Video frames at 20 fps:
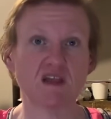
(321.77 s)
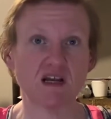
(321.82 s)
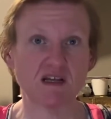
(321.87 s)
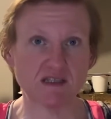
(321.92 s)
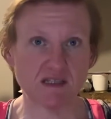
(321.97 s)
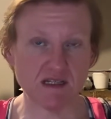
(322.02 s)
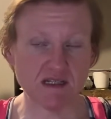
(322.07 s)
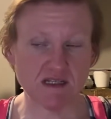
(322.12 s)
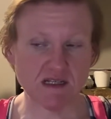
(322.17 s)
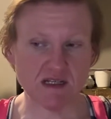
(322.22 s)

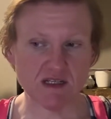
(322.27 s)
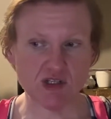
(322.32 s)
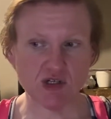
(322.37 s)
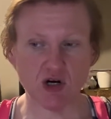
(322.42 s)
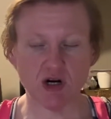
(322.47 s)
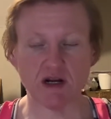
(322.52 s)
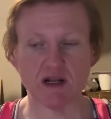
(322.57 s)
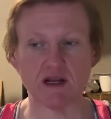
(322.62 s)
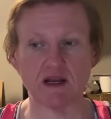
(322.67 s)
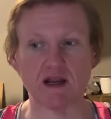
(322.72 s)
since I
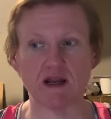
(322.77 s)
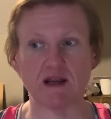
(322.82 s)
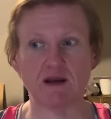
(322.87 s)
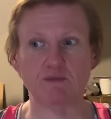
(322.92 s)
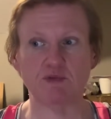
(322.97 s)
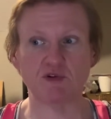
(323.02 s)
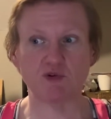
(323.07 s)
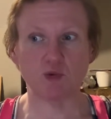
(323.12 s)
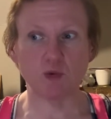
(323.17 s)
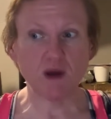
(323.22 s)
started. And in
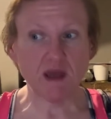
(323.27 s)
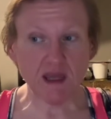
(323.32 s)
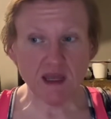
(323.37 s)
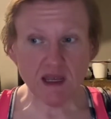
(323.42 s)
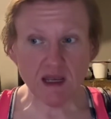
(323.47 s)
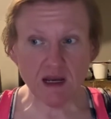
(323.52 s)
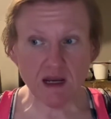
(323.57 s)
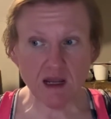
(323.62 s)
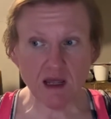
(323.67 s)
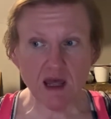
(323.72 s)

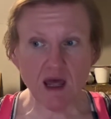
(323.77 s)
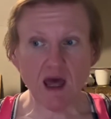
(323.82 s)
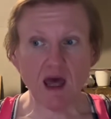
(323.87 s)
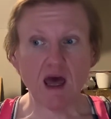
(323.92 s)
between,